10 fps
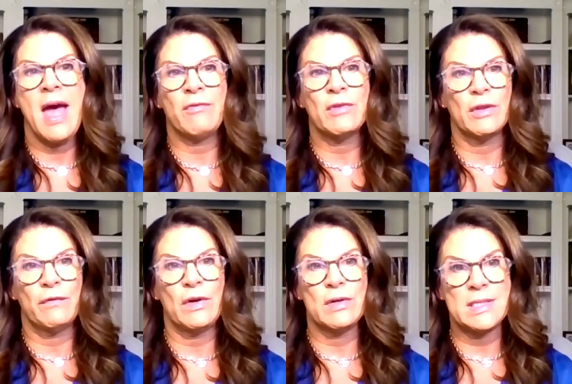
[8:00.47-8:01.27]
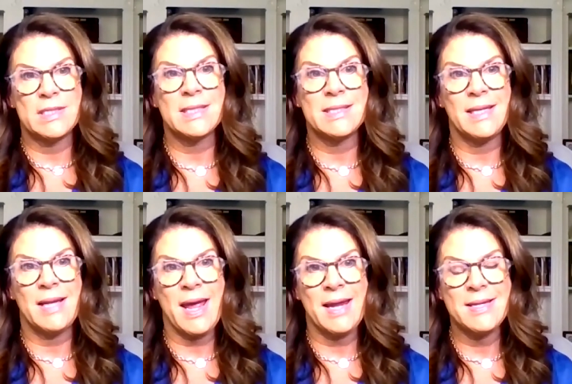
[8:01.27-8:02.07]
after the first 60
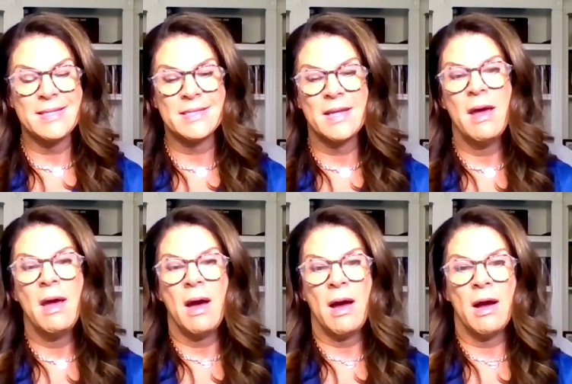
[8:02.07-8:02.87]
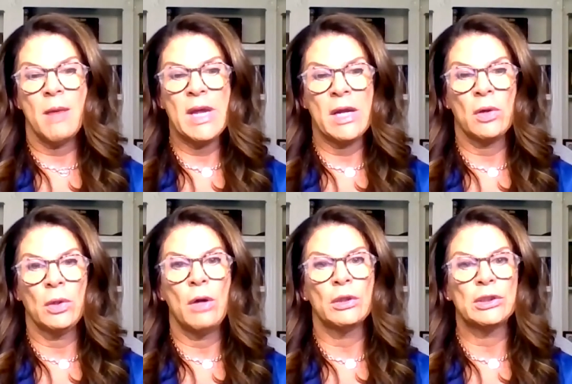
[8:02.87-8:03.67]
days um, in our
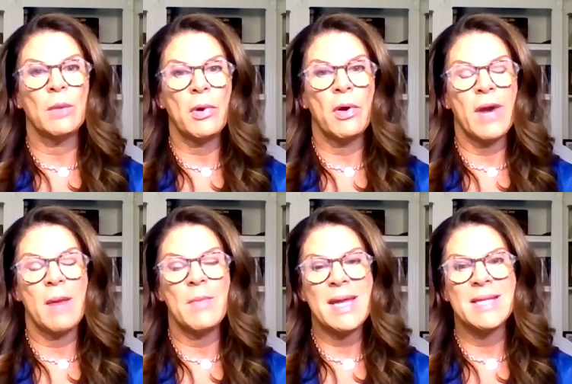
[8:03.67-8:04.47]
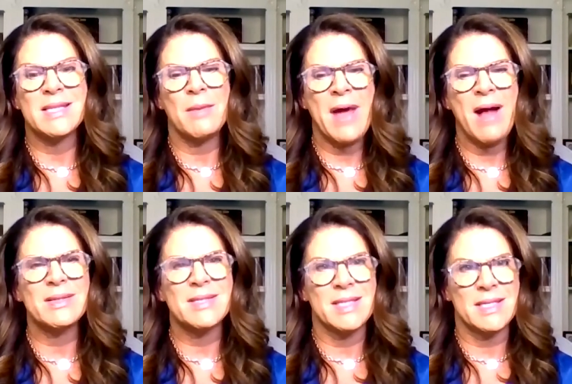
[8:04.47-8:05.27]
long-term program is
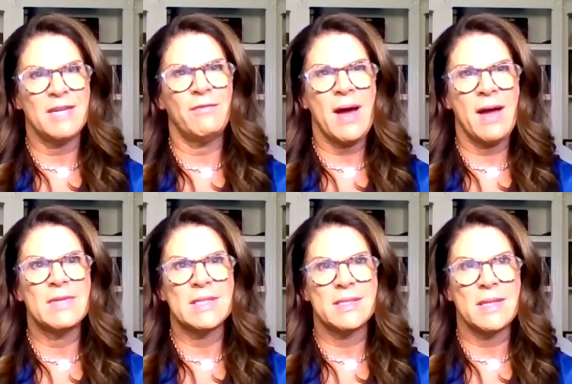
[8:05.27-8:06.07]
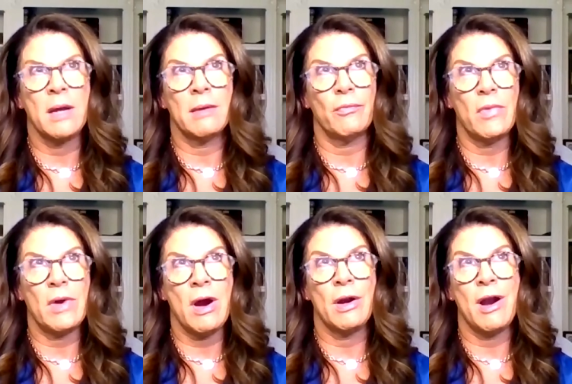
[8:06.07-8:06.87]
about 65 to, uh,
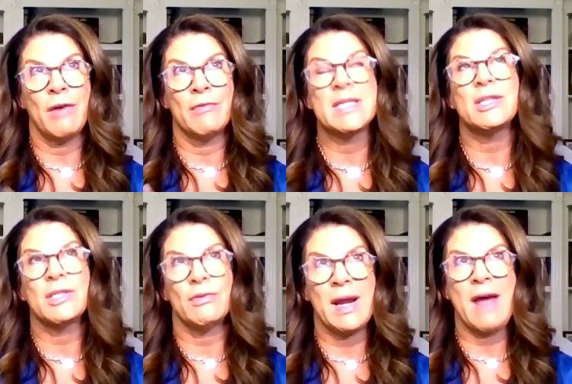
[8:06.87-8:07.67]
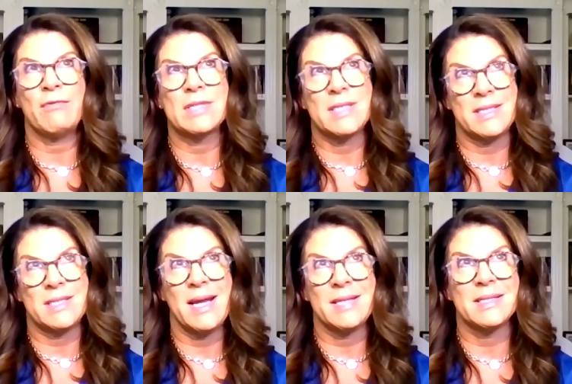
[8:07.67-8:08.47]
our, our retention rate after
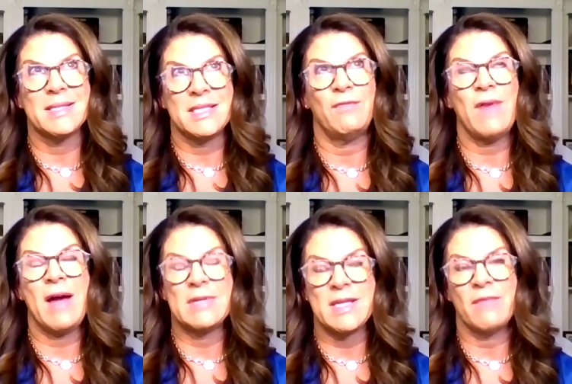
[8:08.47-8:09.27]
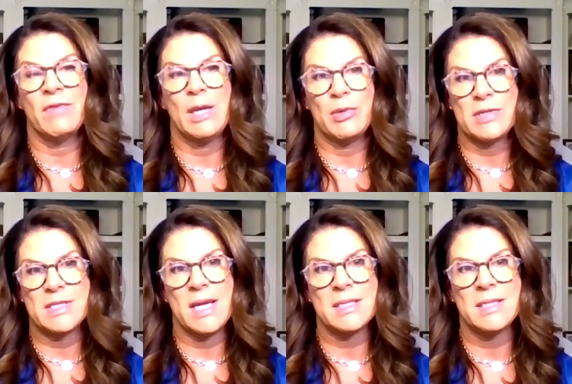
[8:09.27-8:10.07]
60 days is 65 to
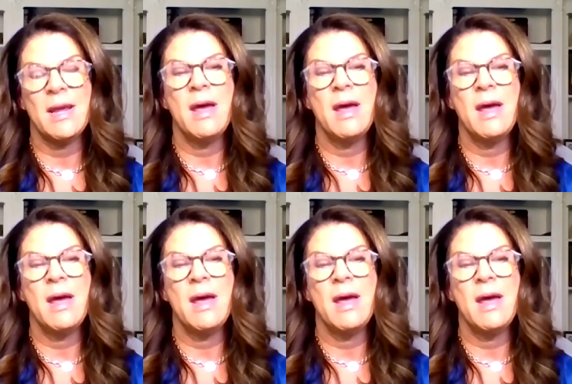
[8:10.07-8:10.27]
70%.